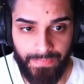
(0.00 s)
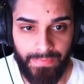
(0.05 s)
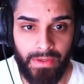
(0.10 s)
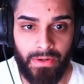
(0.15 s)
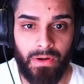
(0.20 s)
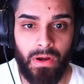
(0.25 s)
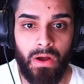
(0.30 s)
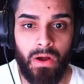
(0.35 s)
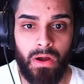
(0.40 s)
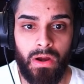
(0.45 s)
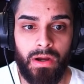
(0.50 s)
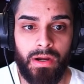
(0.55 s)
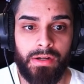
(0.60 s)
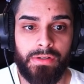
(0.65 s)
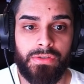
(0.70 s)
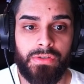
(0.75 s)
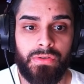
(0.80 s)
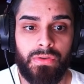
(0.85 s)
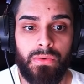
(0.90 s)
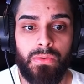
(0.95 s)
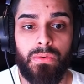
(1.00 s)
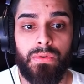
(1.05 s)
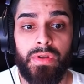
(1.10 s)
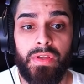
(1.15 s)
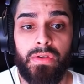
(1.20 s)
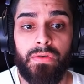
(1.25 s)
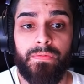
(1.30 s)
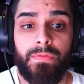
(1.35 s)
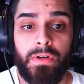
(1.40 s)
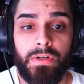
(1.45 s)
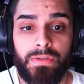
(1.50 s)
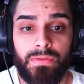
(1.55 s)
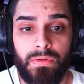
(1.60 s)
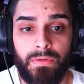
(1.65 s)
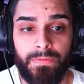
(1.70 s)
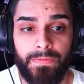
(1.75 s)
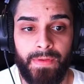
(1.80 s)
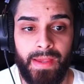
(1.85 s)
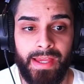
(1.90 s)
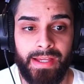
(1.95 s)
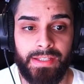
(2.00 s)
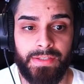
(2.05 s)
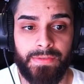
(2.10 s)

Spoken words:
there are 2 new virtual effects